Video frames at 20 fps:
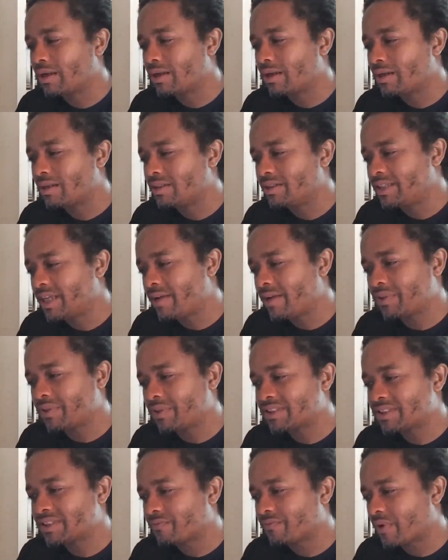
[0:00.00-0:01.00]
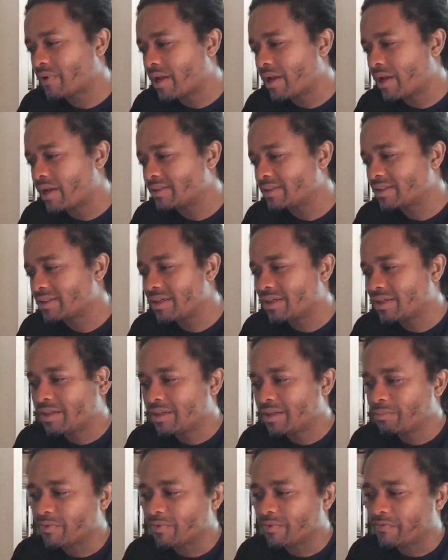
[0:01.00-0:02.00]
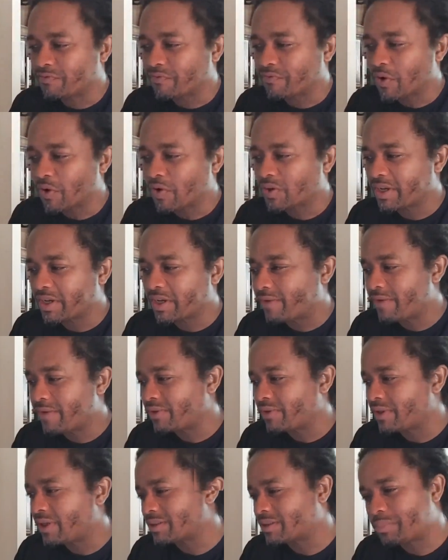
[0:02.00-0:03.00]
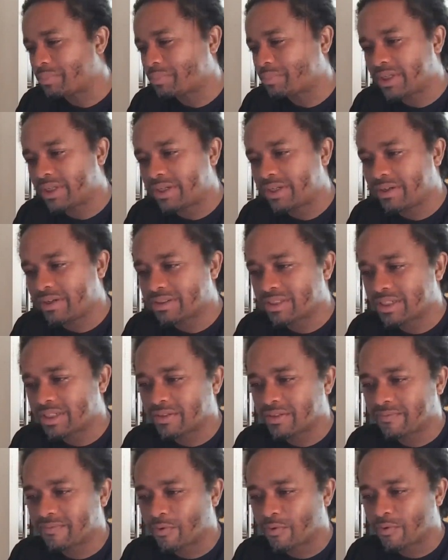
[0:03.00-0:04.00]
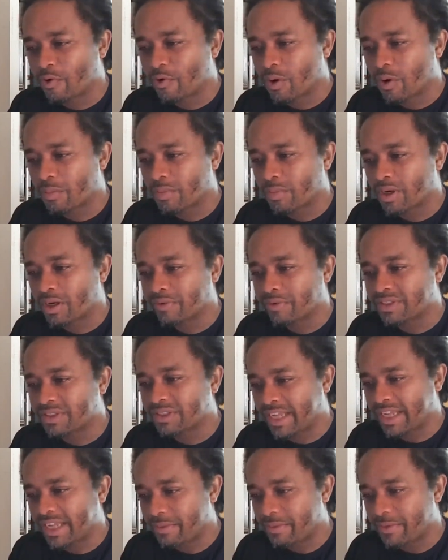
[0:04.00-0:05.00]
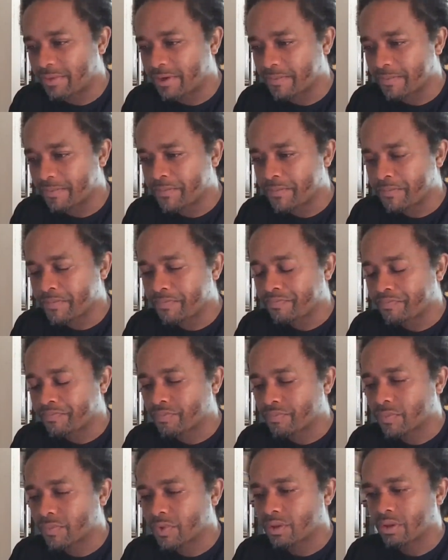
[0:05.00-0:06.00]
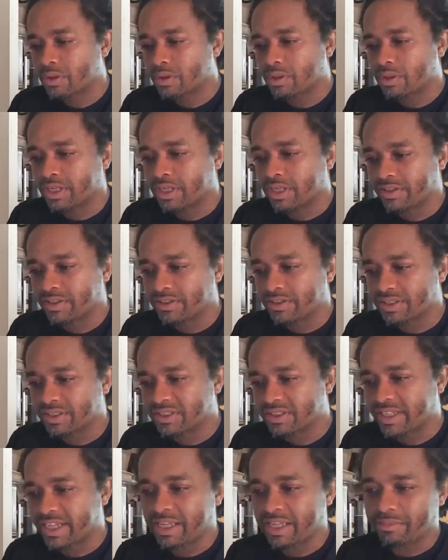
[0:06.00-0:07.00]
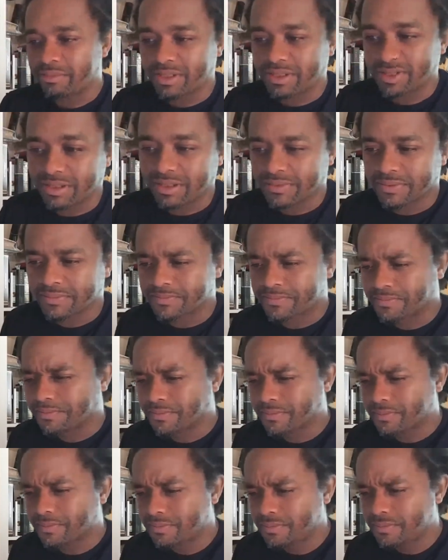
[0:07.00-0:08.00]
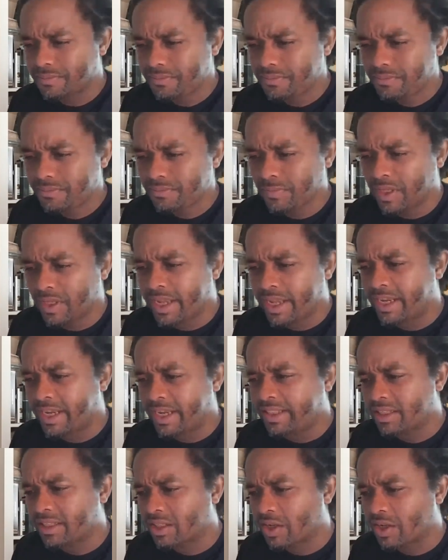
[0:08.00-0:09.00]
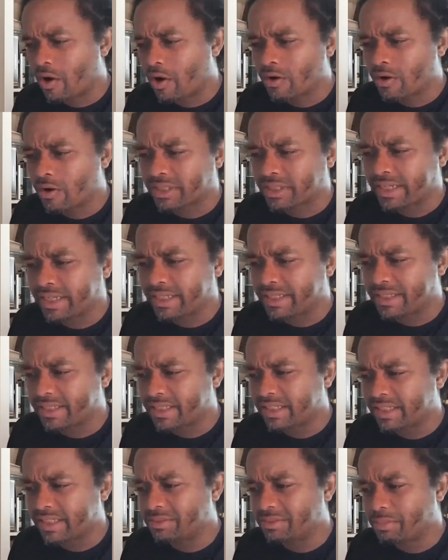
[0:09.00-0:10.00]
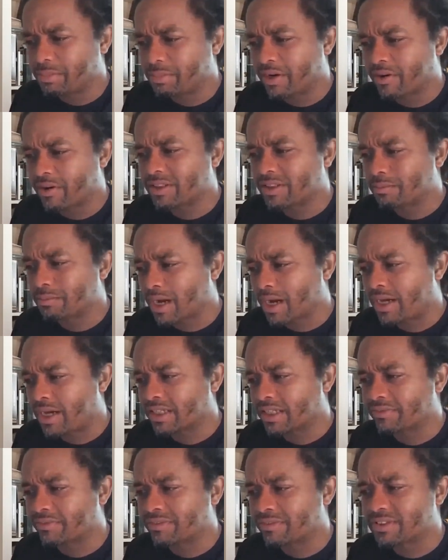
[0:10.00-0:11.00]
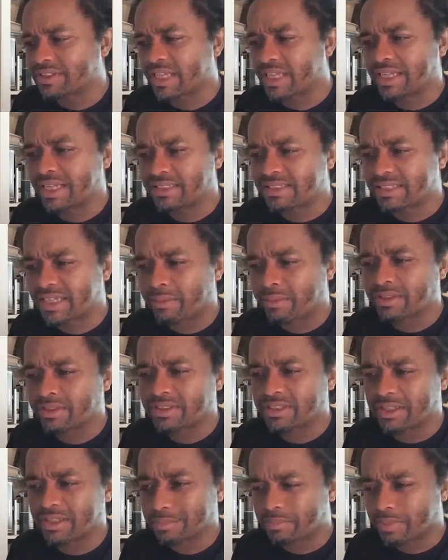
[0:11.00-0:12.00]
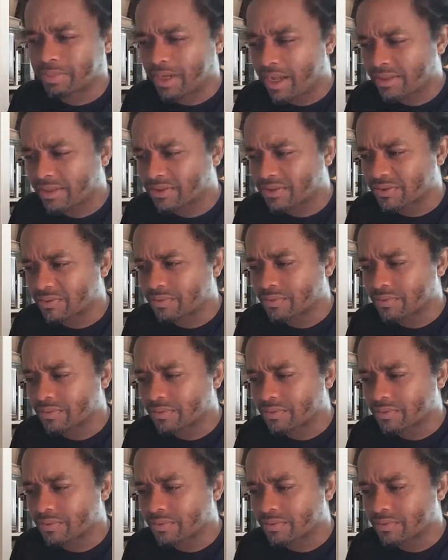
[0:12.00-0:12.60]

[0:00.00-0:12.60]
definitely suffice, but further evidence appears in the form of statement. And here's the statement. And in the large India is buried the body of St. Thomas the Apostle.